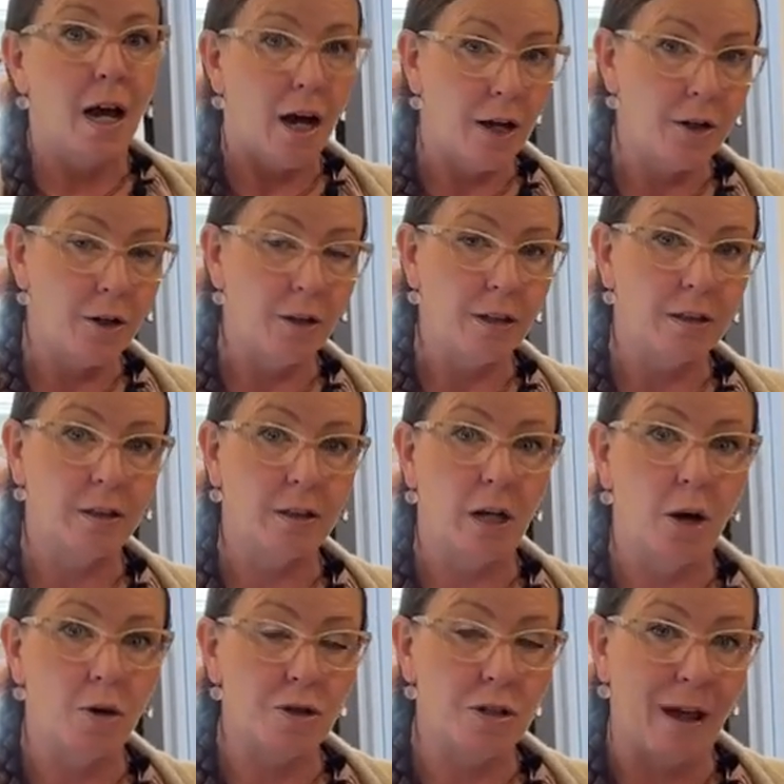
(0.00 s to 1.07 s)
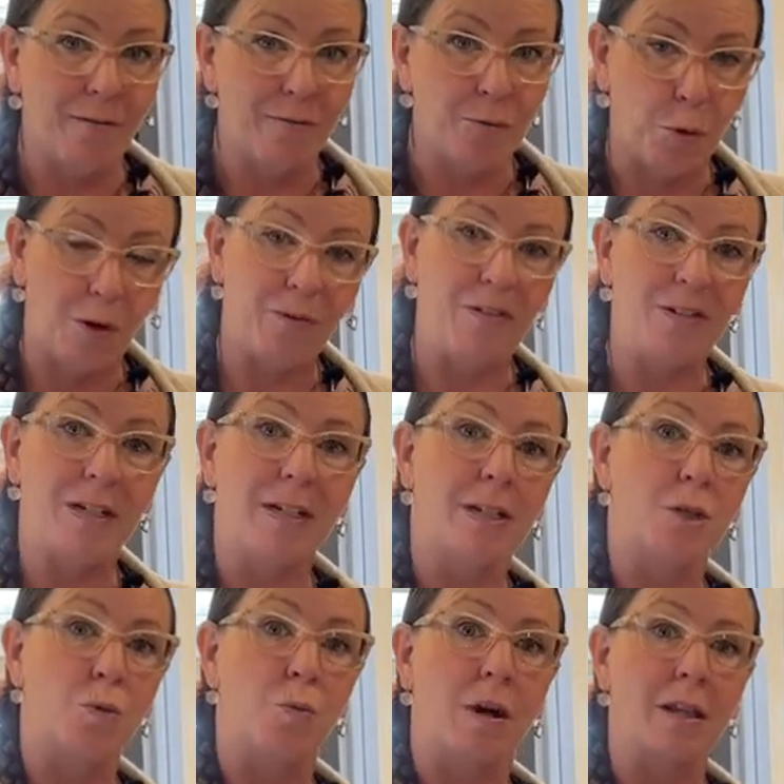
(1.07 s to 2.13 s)
Underneath the coach, that 450D
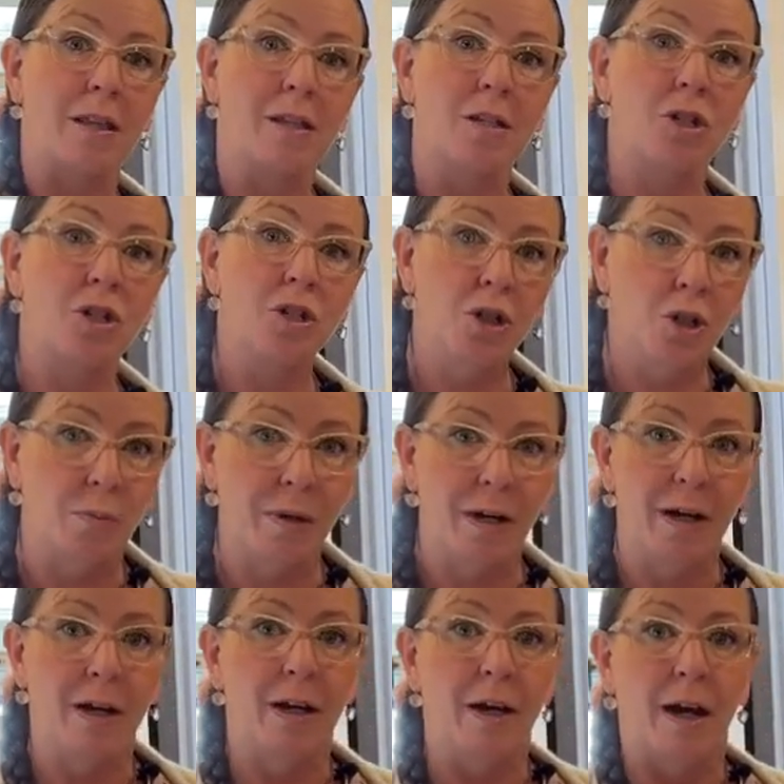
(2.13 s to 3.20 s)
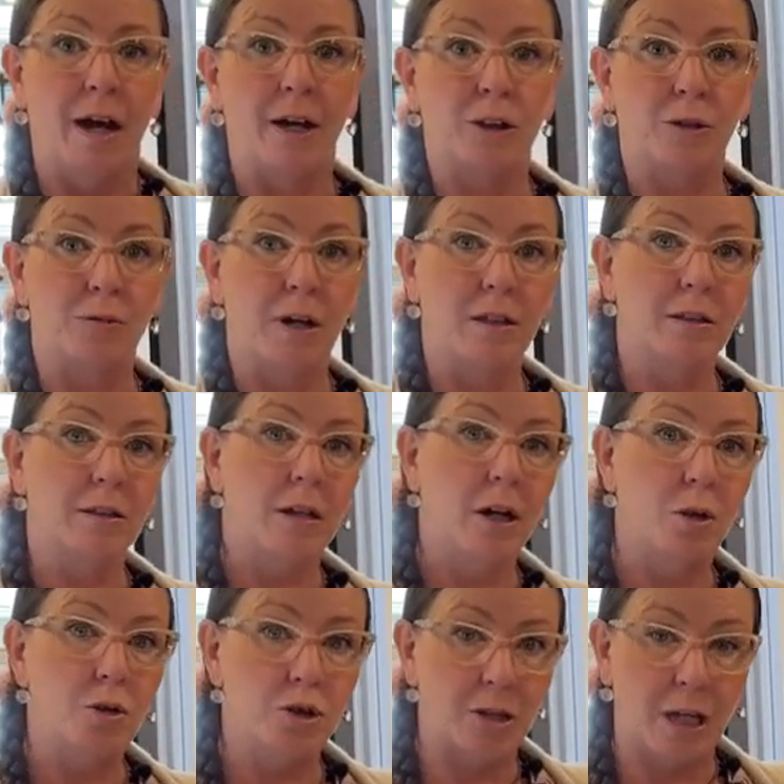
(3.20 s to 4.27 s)
is running this tube uh, throughout the
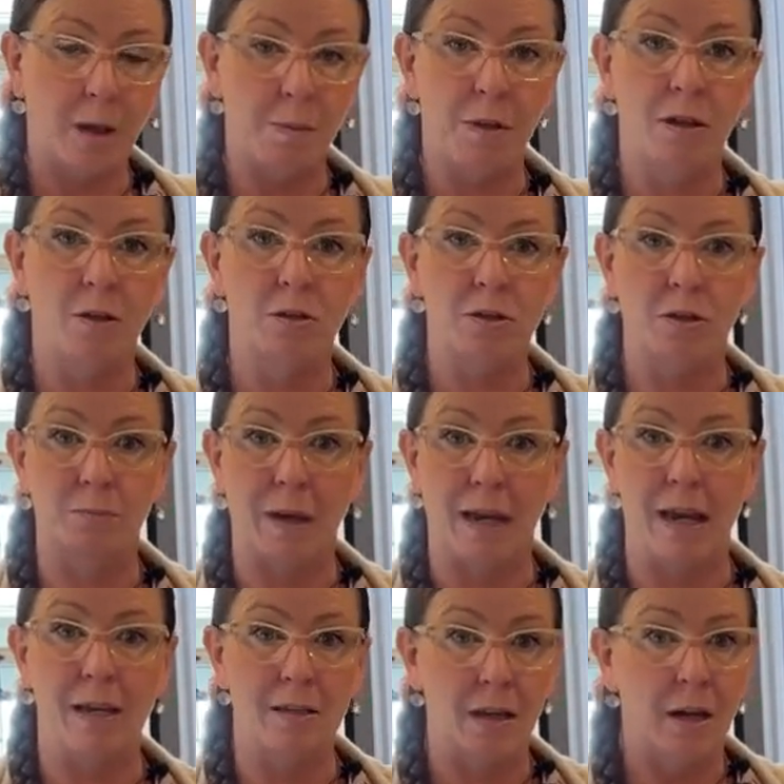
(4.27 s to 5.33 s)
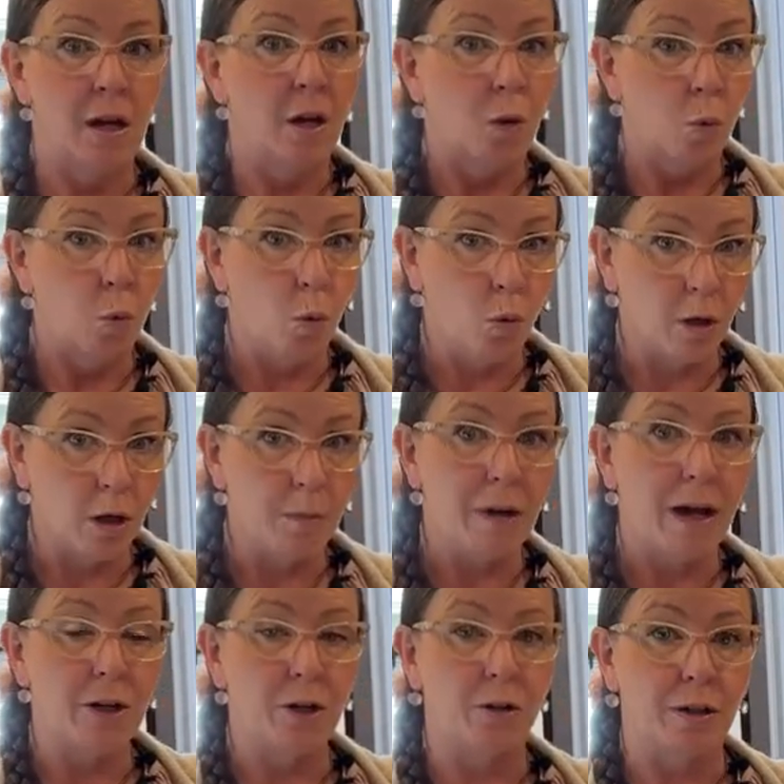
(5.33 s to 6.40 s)
coach, keeping those bays warm
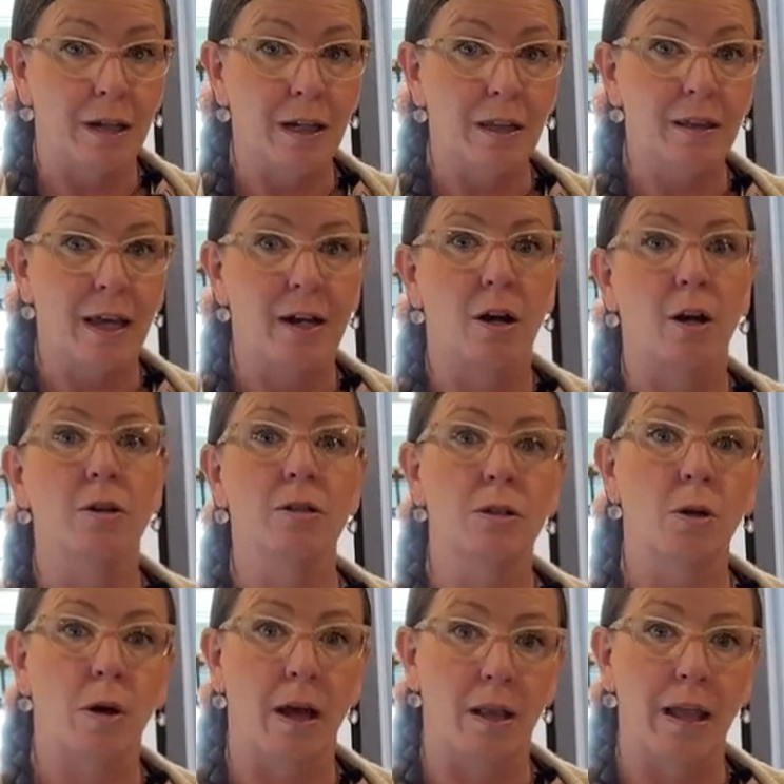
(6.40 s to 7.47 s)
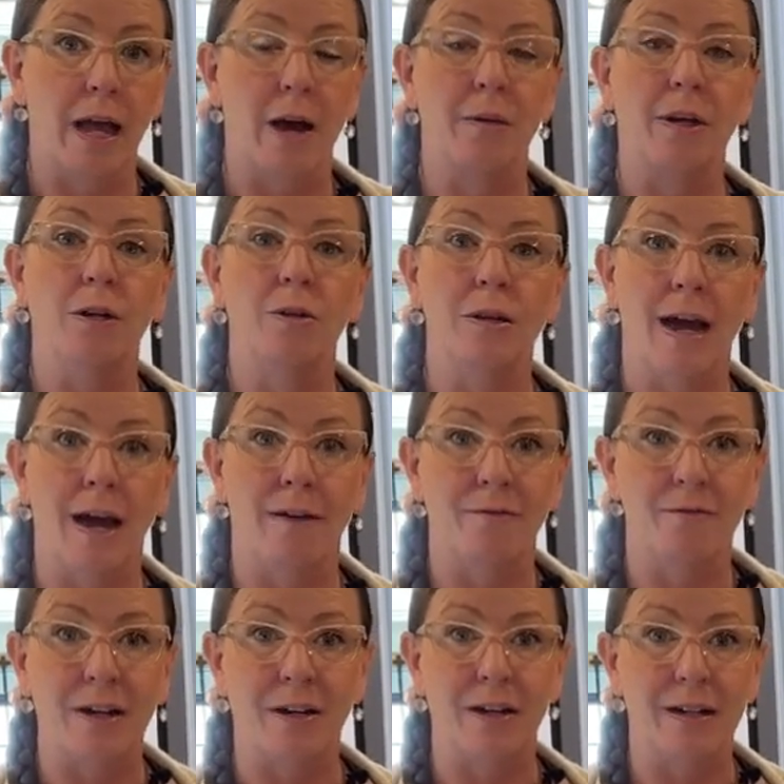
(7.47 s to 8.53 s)
underneath and also allowing you to have
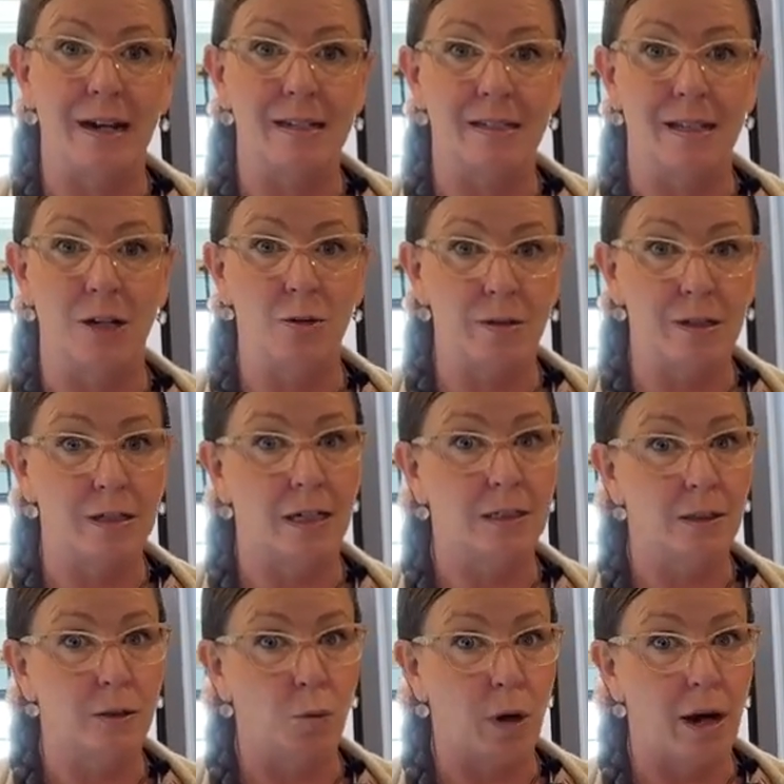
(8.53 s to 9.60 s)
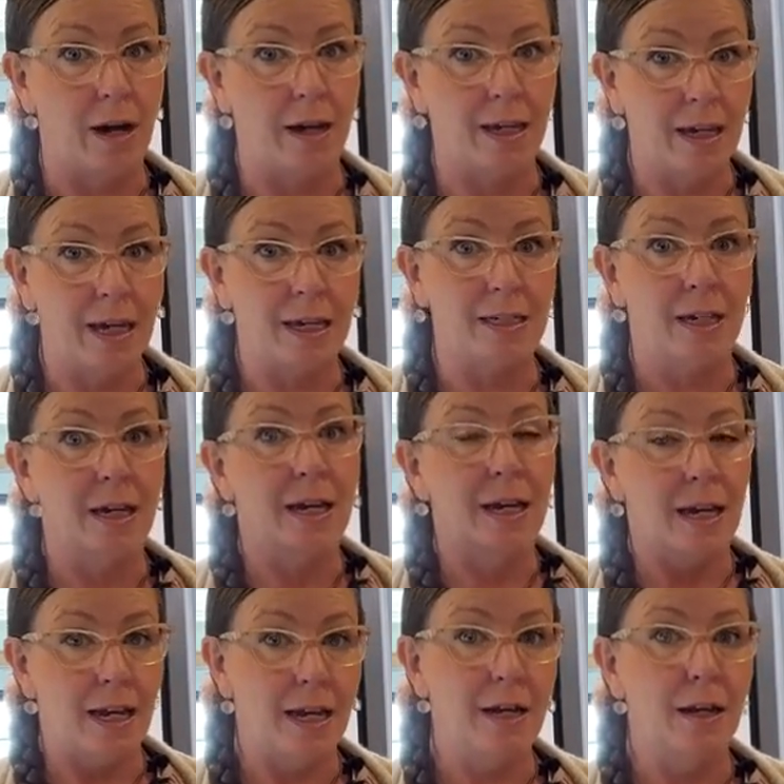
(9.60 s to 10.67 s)
very nice centrally ducted uh, heat
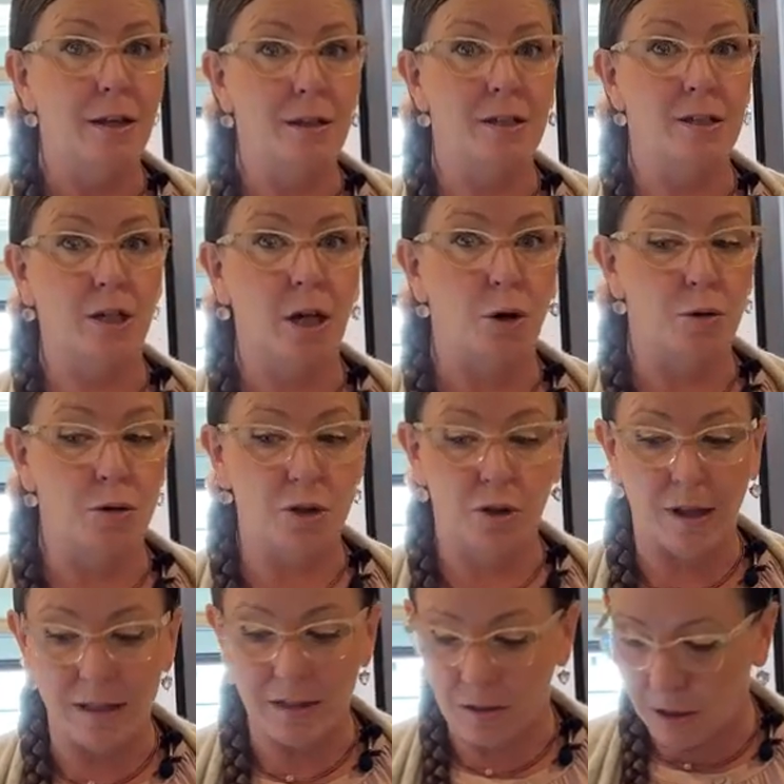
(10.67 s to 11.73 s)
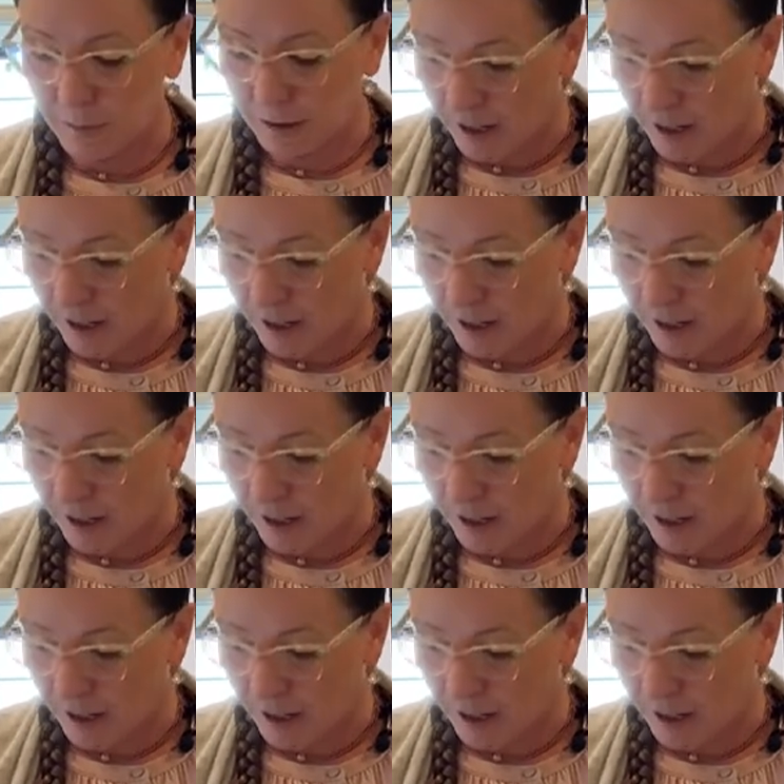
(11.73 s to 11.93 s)
in this coach. So that's going to be